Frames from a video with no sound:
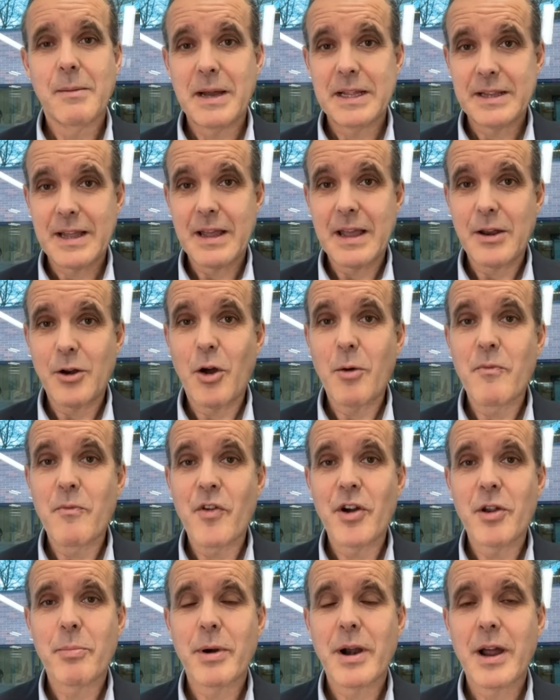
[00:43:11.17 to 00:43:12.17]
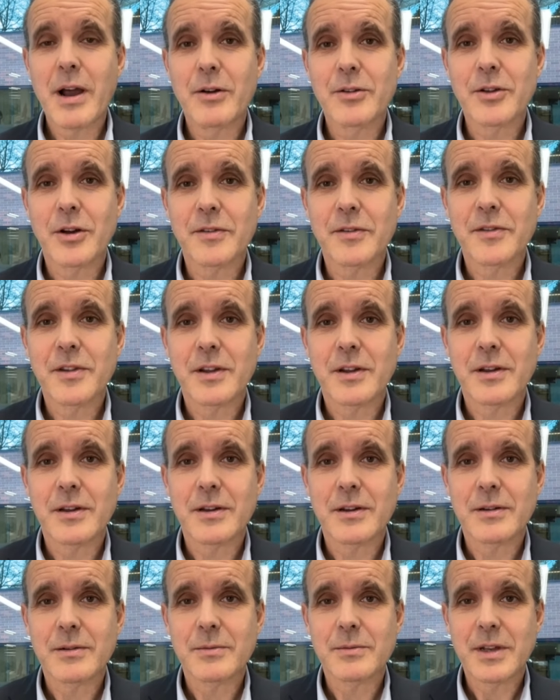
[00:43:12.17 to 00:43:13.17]
But you know, I'm very proud of
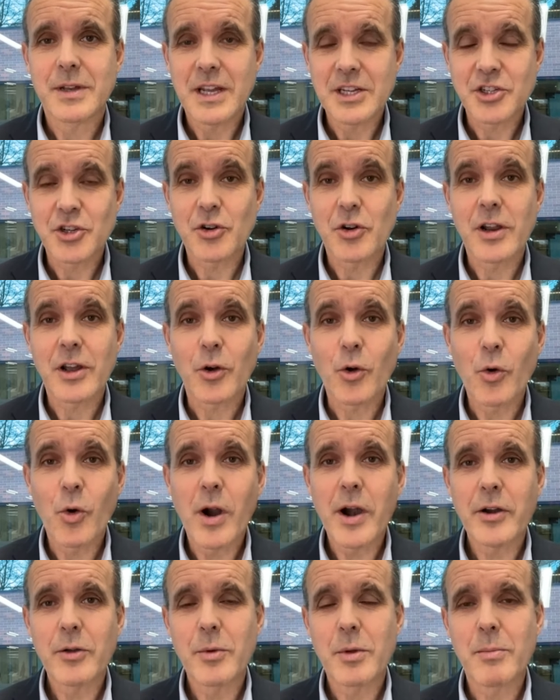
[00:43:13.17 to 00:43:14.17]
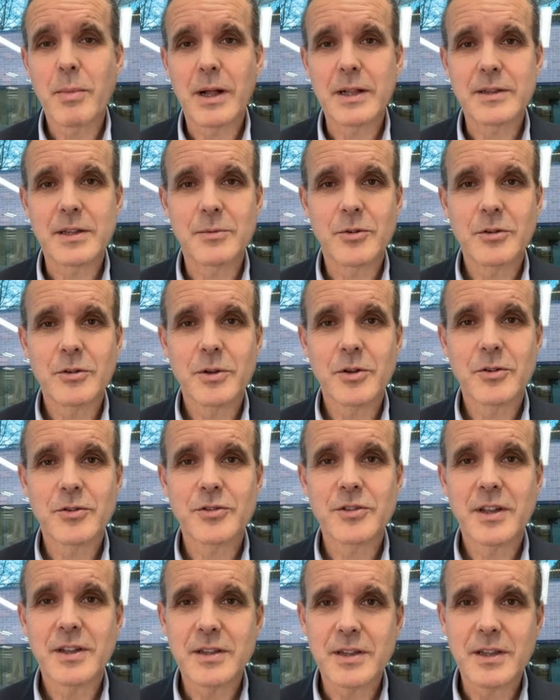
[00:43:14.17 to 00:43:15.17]
the National Aquarium in Baltimore
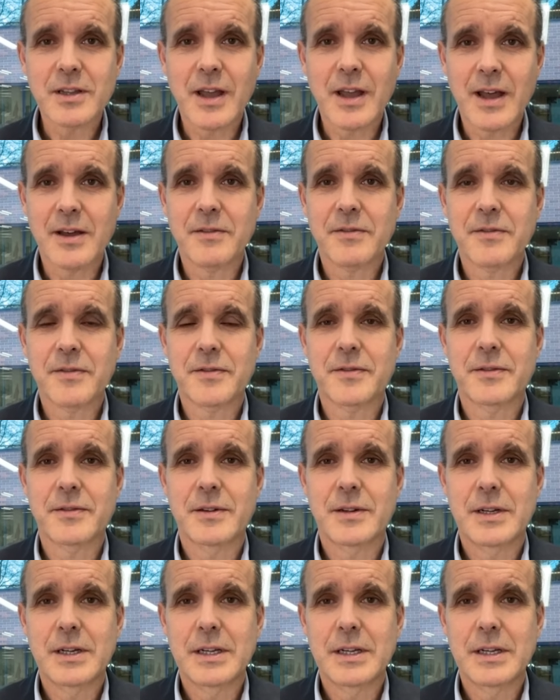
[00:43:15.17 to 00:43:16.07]
because they did have